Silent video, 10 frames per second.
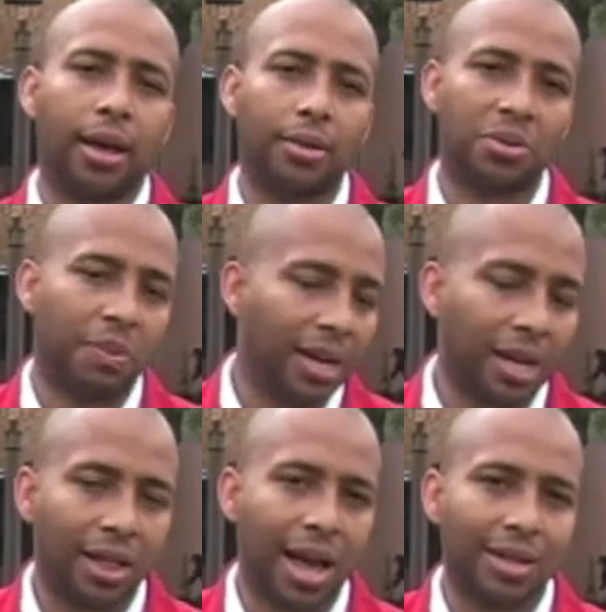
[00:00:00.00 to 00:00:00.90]

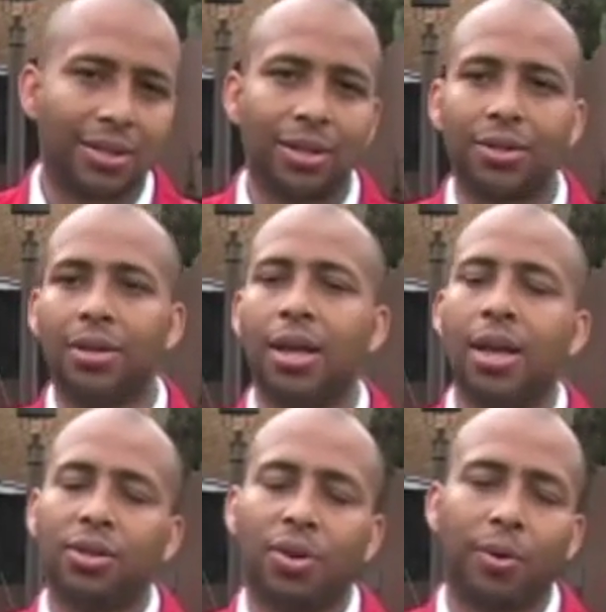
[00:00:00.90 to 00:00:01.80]
spinning classes.
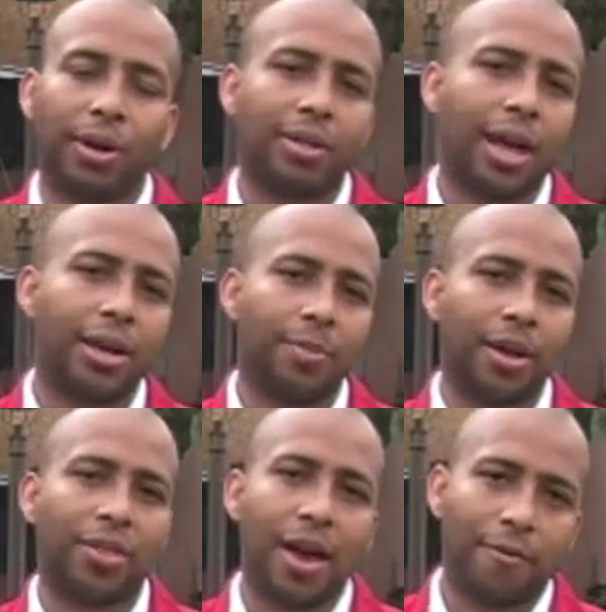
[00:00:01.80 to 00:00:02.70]
So we're excited
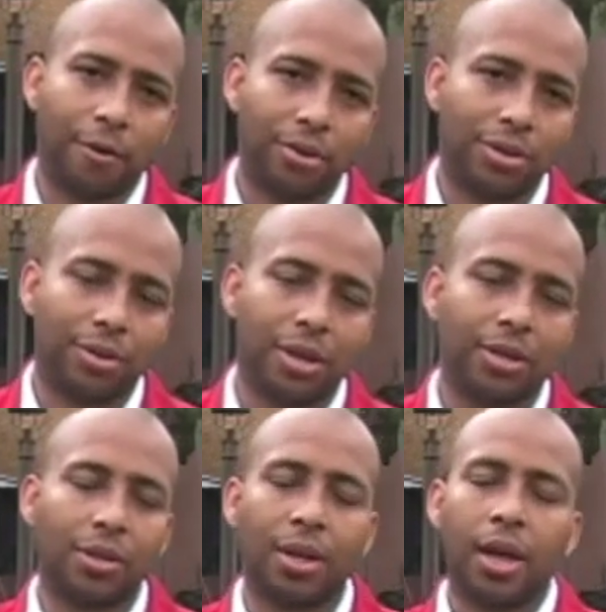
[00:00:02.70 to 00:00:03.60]
about that for our
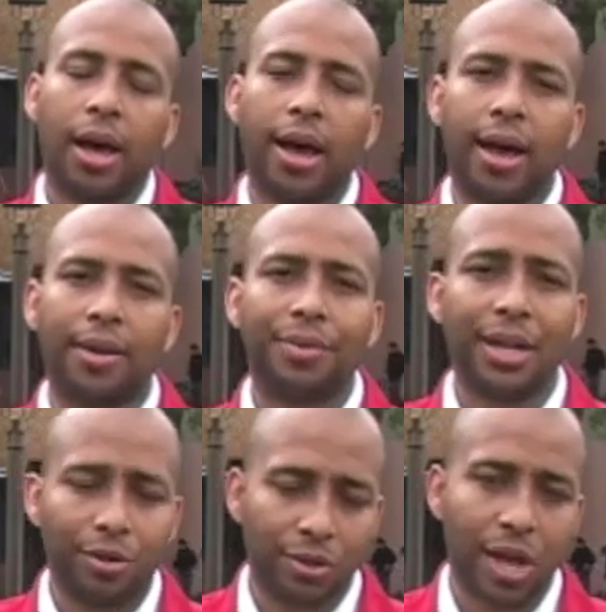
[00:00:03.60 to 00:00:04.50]
students.
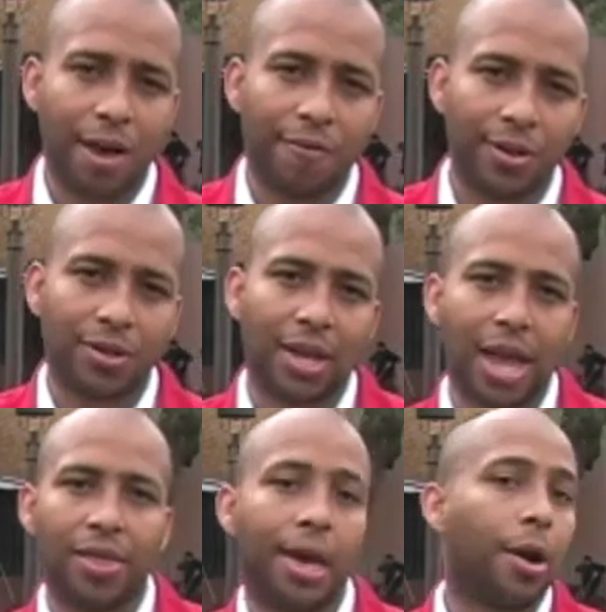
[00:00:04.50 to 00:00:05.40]
Teacher's office,
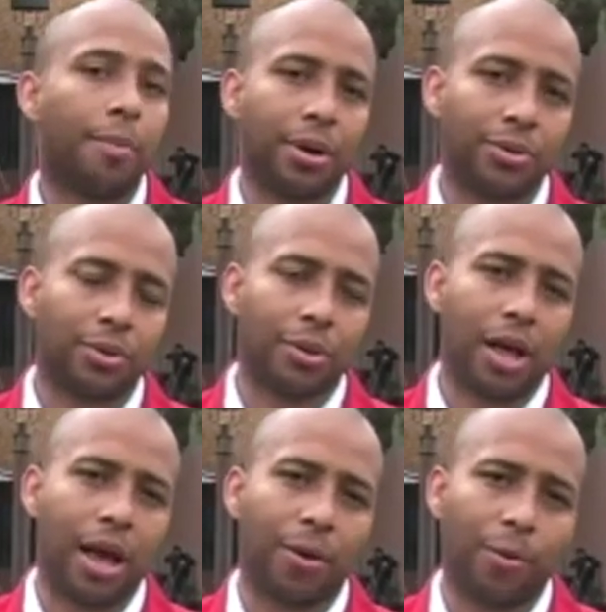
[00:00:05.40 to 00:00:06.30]
and then our middle school
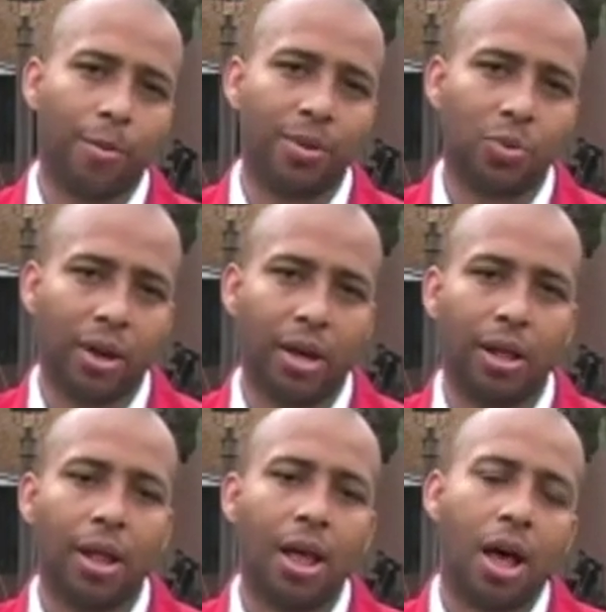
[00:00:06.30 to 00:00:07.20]
locker room as
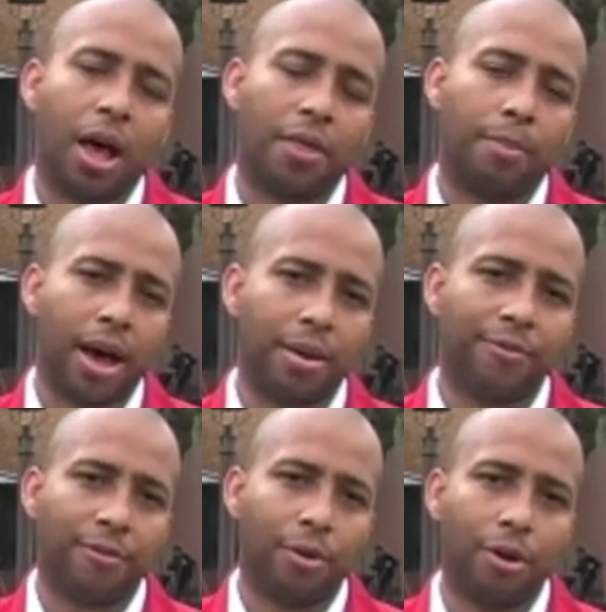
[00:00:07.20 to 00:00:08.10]
well on the bottom
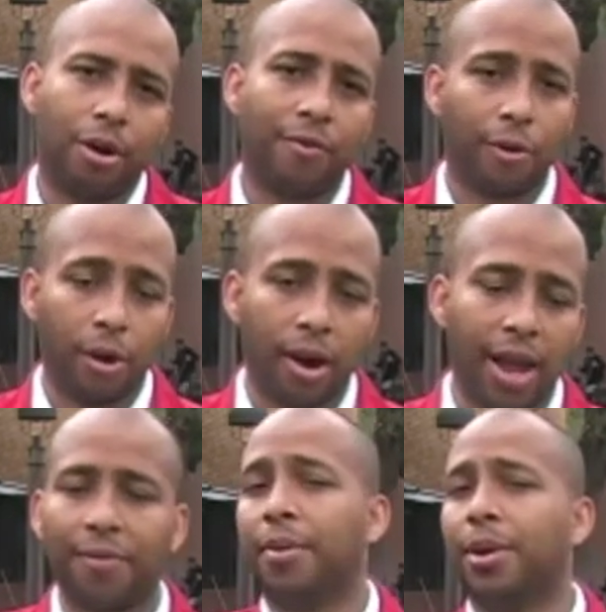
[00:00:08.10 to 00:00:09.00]
floor for
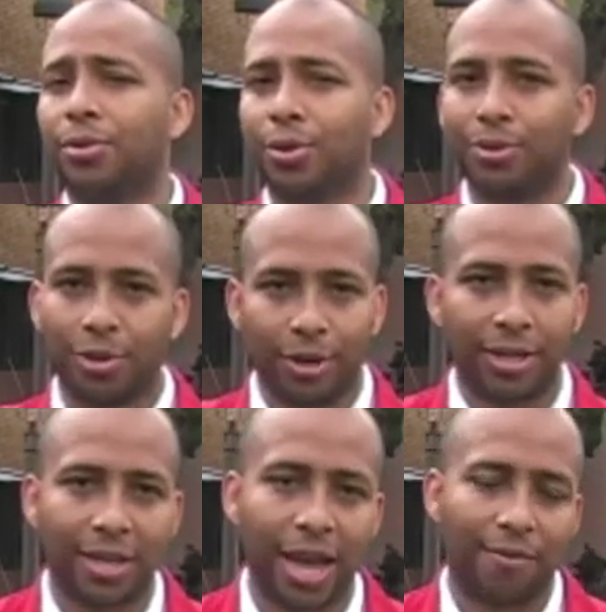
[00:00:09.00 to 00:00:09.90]
every middle school
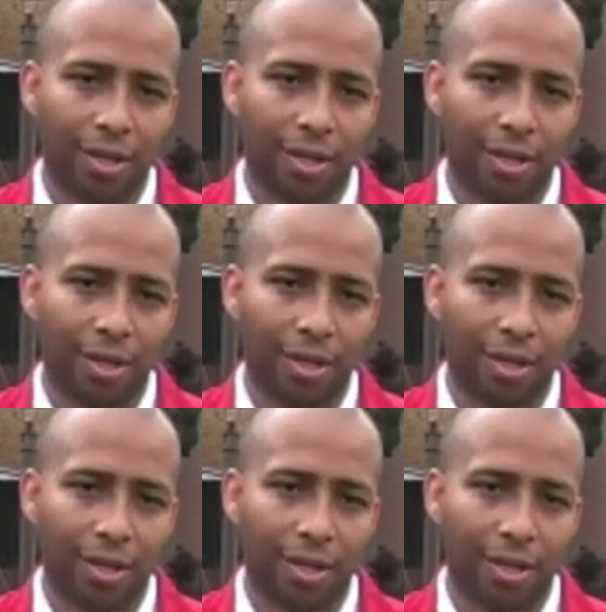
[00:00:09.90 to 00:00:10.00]
student to have a